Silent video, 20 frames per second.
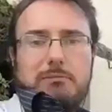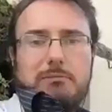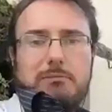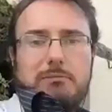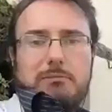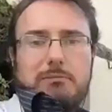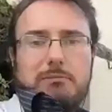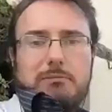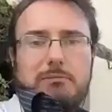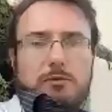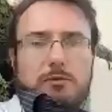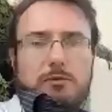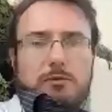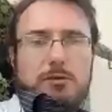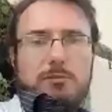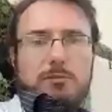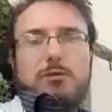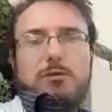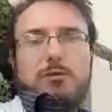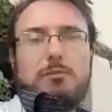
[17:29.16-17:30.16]
George
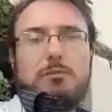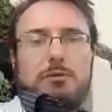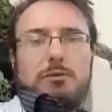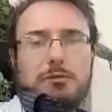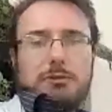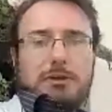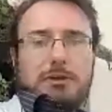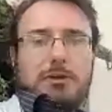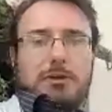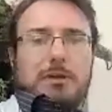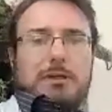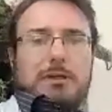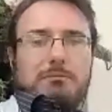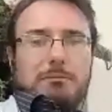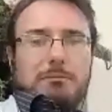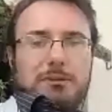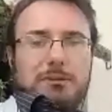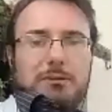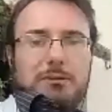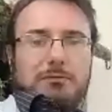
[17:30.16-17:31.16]
W. Bush
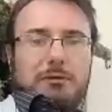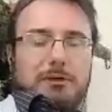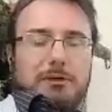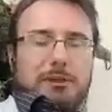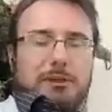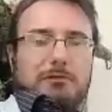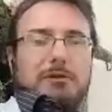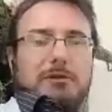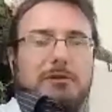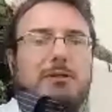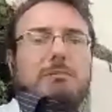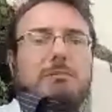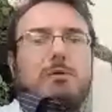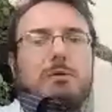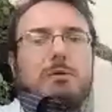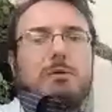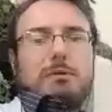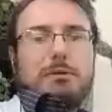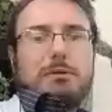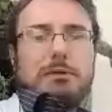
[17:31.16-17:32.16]
claims very
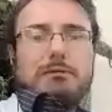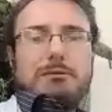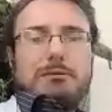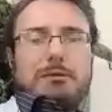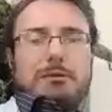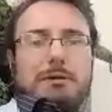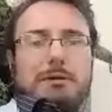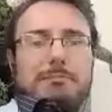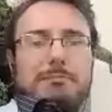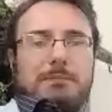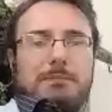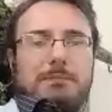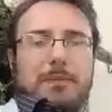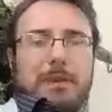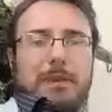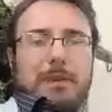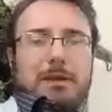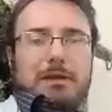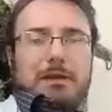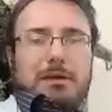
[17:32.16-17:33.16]
credible that um,
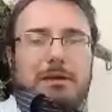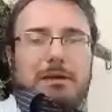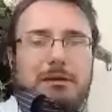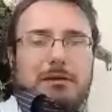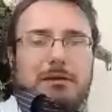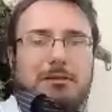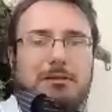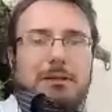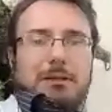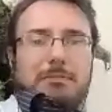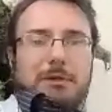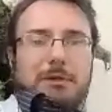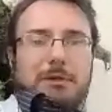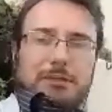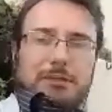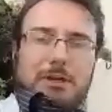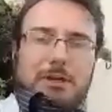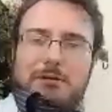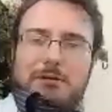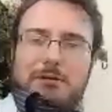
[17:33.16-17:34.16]
Islamic
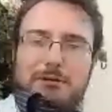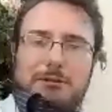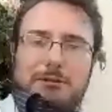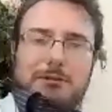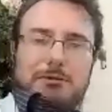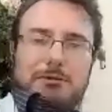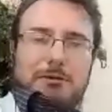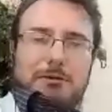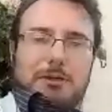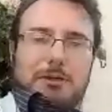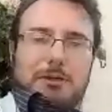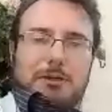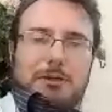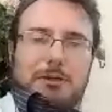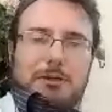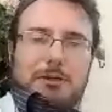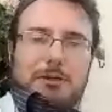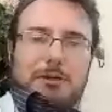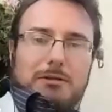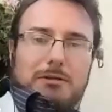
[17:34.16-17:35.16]
terrorists could get a
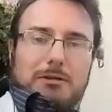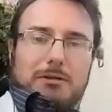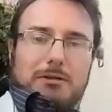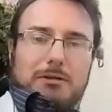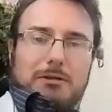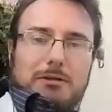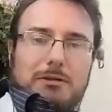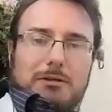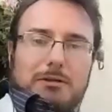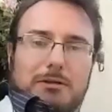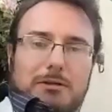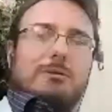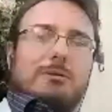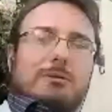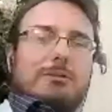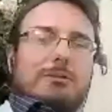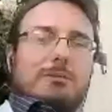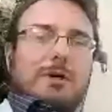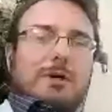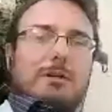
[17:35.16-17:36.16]
foothold in
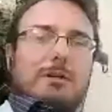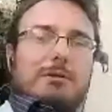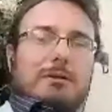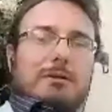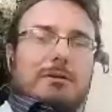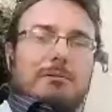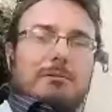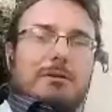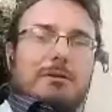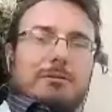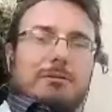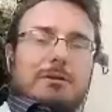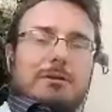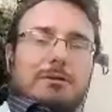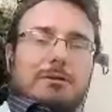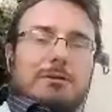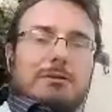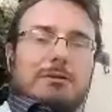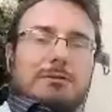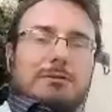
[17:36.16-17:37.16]
Somalia because
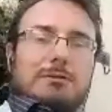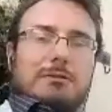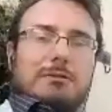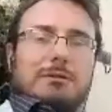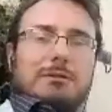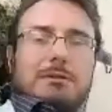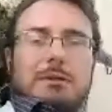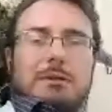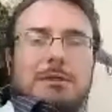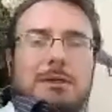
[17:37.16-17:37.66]
it's just